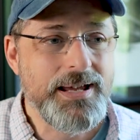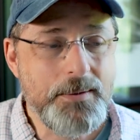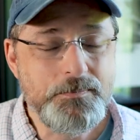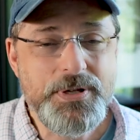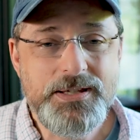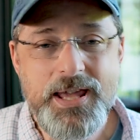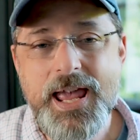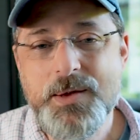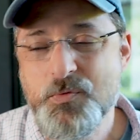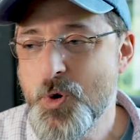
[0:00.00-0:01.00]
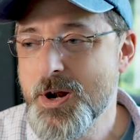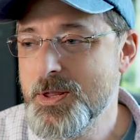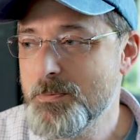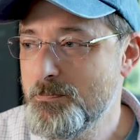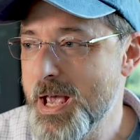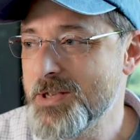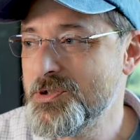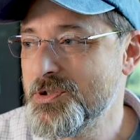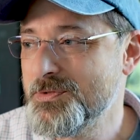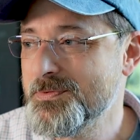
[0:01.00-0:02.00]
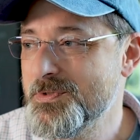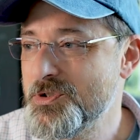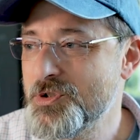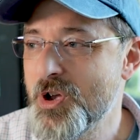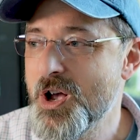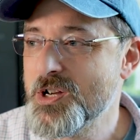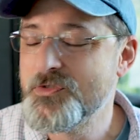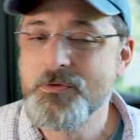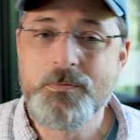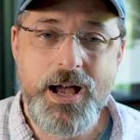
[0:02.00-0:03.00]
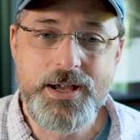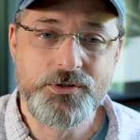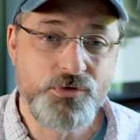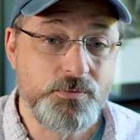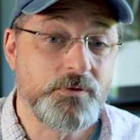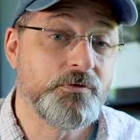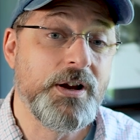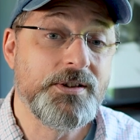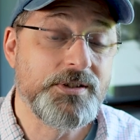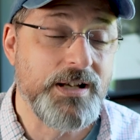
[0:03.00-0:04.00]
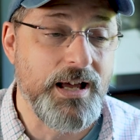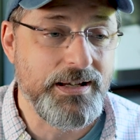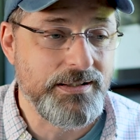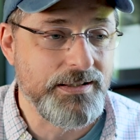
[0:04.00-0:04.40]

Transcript: It became one of the best songs for my group of friends and I.